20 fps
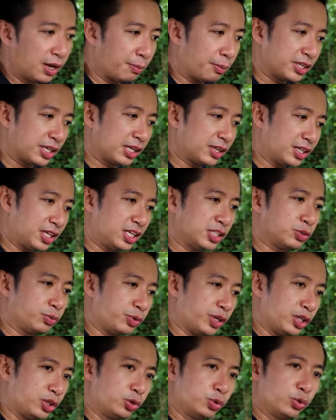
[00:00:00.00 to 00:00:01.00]
But at least
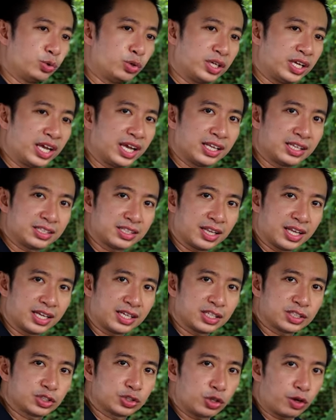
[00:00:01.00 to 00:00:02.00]
we do get
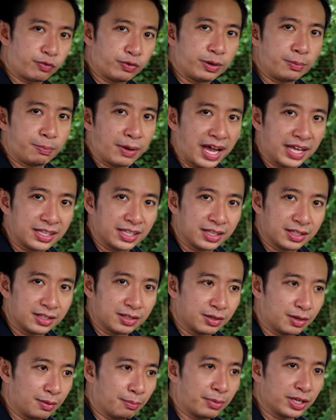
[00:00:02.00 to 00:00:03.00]
like softly padded
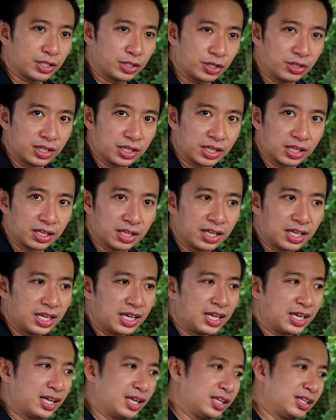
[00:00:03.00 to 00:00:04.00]
uh, material
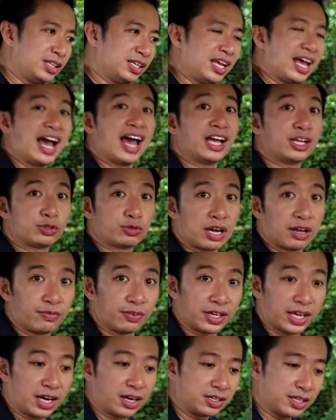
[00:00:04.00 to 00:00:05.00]
in the high
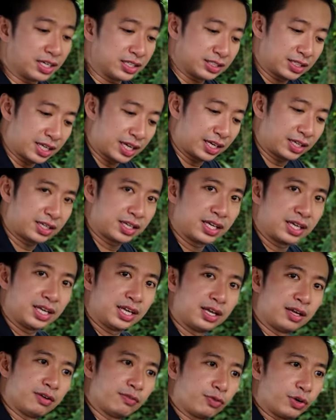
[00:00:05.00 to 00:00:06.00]
traffic areas, like
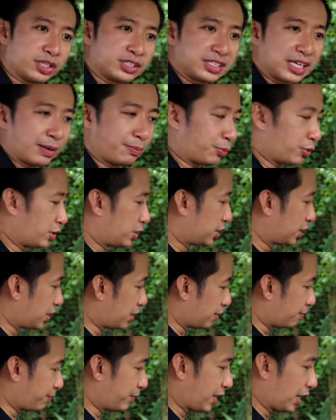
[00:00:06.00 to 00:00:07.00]
for example
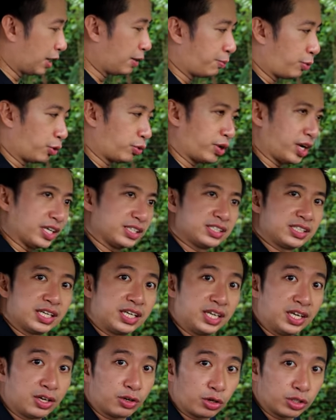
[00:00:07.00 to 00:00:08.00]
the elbow rest
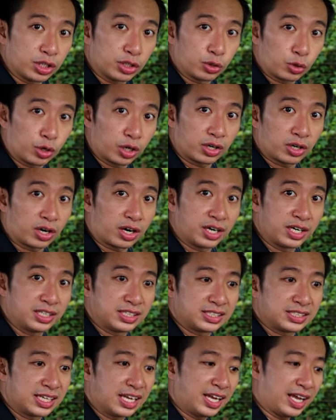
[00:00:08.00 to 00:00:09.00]
here on the door
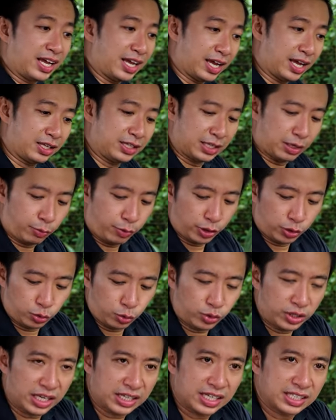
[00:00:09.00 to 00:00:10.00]
cards. And yeah, we
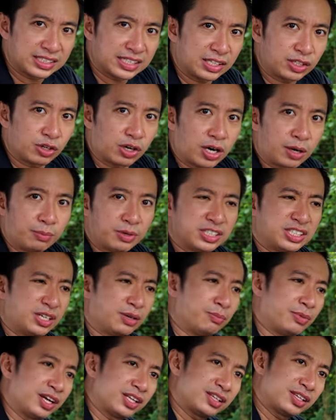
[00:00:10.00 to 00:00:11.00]
do get a center armrest
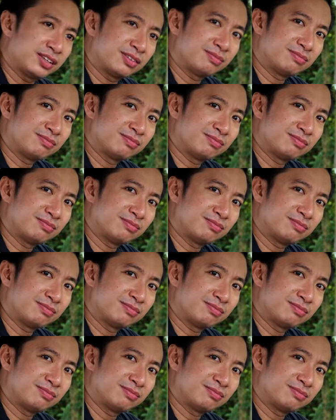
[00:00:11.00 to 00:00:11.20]
here, but